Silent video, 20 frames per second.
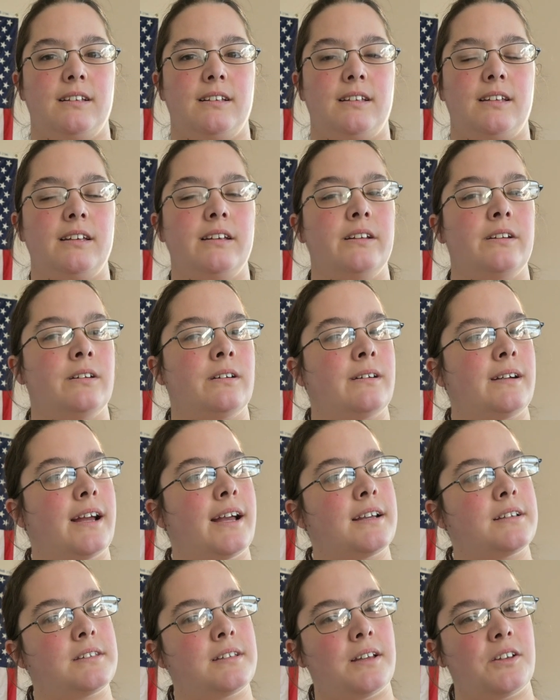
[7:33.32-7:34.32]
Did her
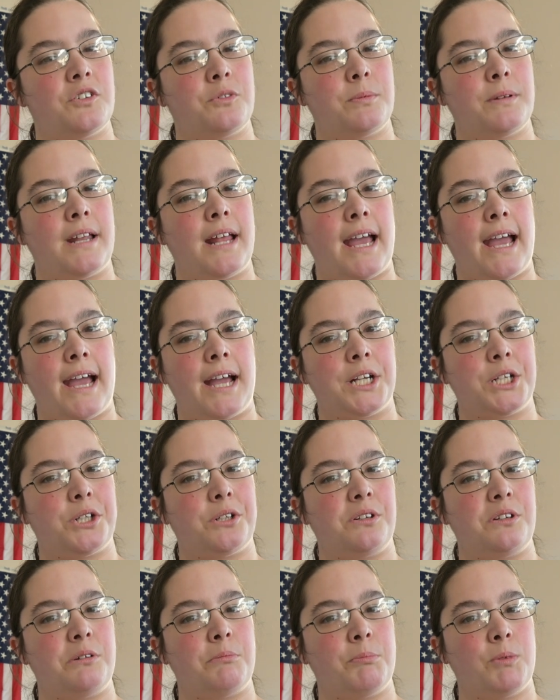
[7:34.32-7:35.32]
ex-husband
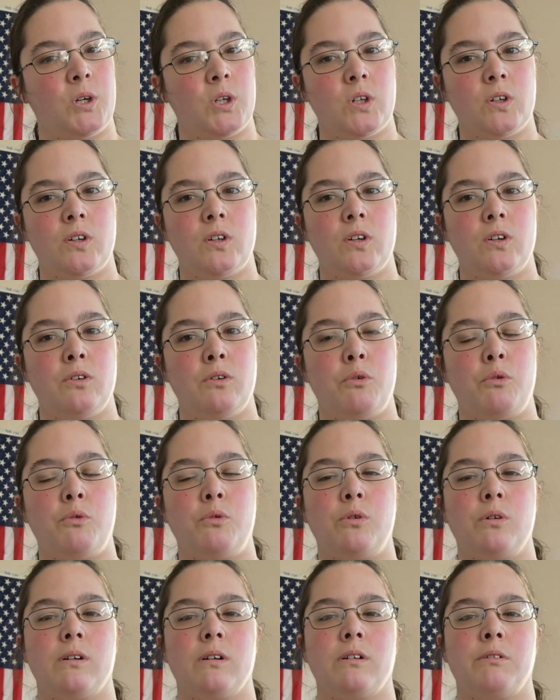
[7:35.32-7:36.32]
actually murder her,
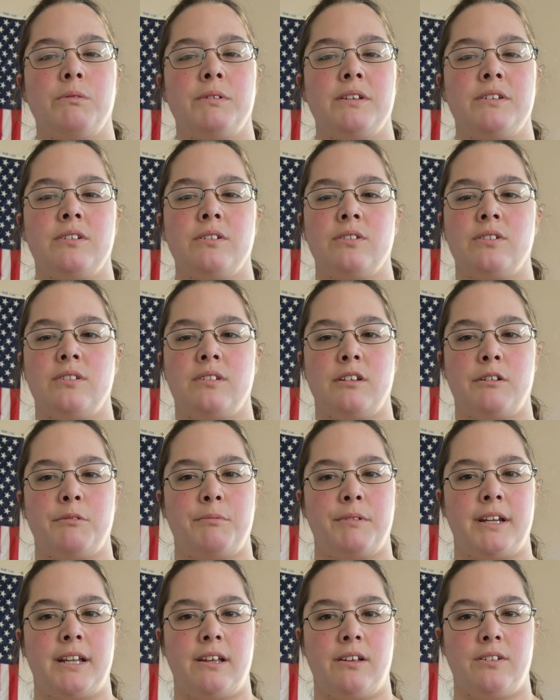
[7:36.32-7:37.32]
or was there
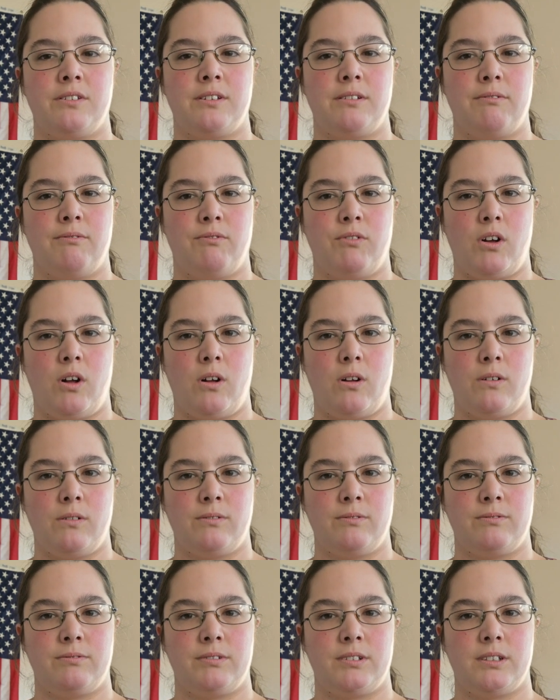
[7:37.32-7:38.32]
someone else
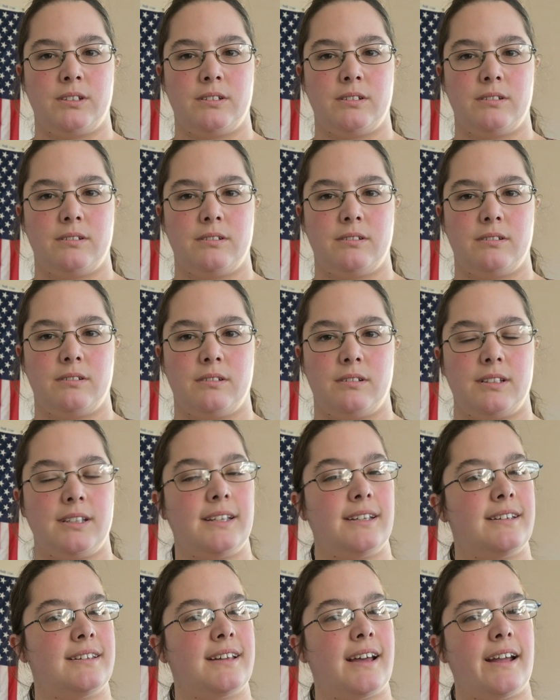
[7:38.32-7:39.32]
involved
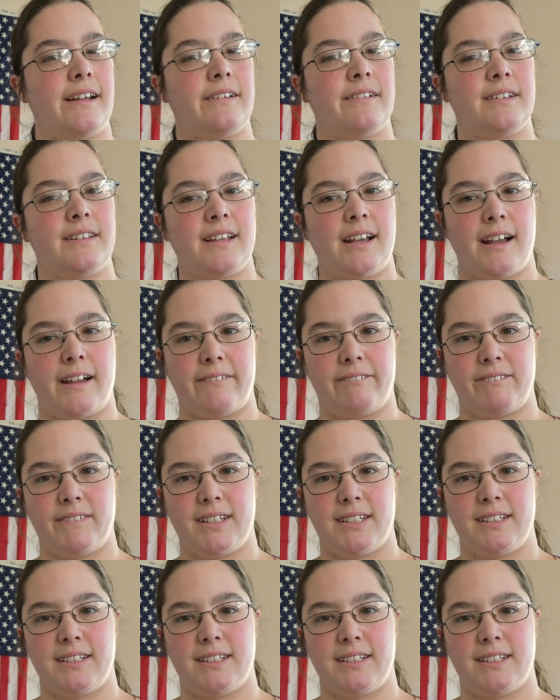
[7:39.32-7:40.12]
the entire time?